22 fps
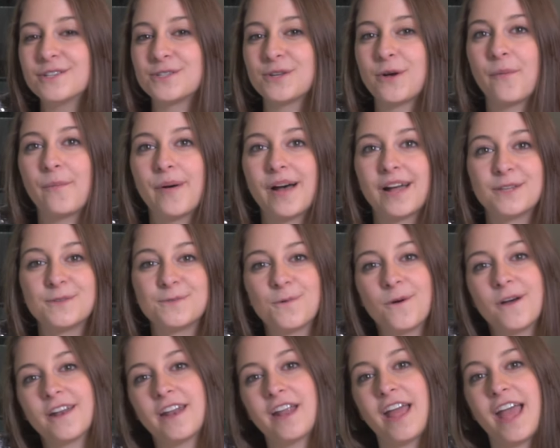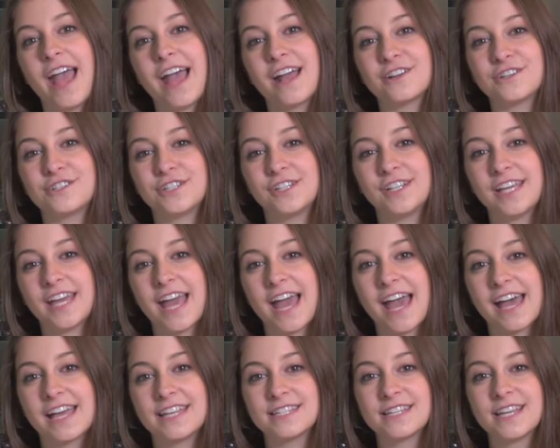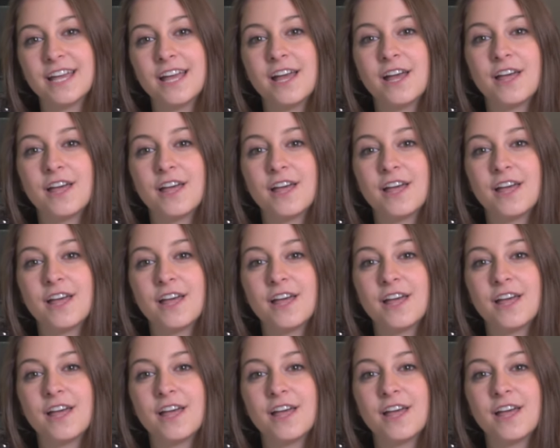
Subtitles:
so Botswana actually has